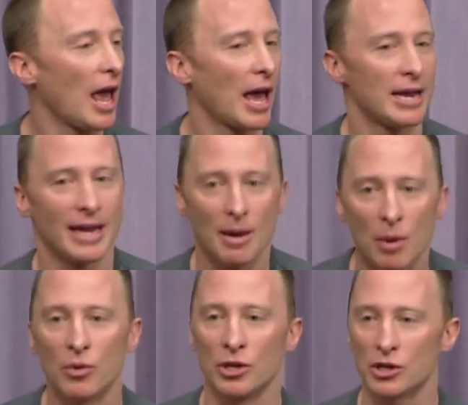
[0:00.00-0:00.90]
And he came
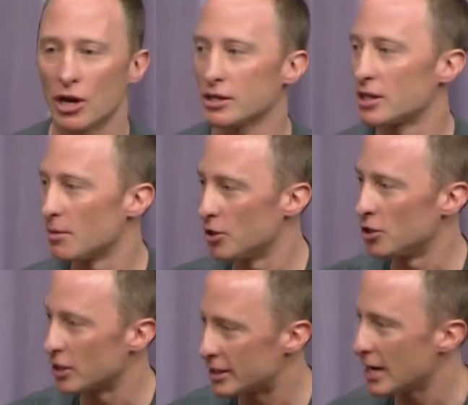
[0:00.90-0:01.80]
up with this concept that
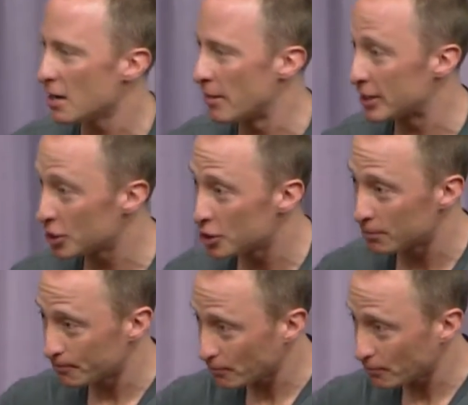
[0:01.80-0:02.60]
you could take a message,